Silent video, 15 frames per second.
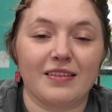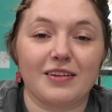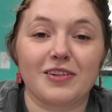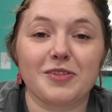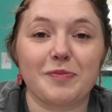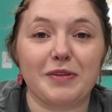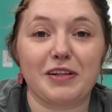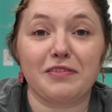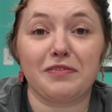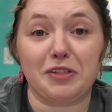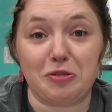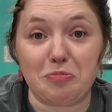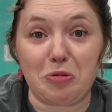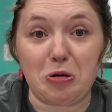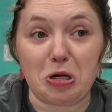There's been a
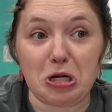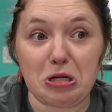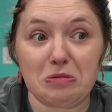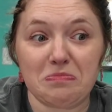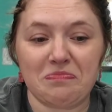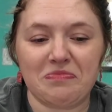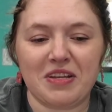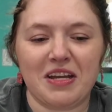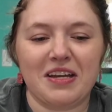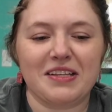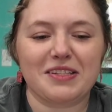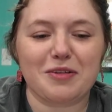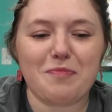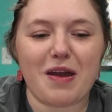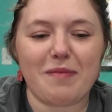few more.
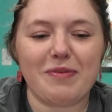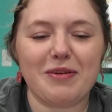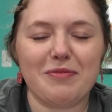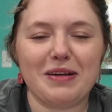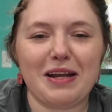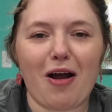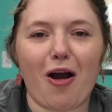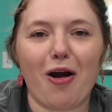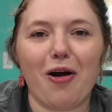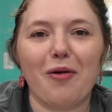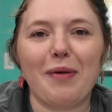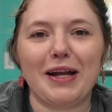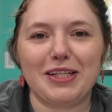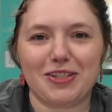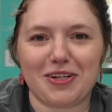So maybe when
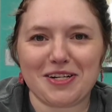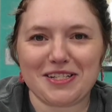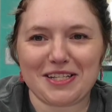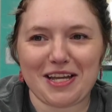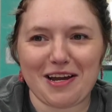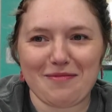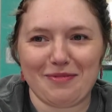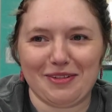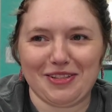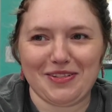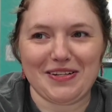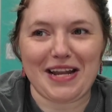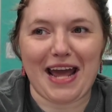all my charts come, we'll do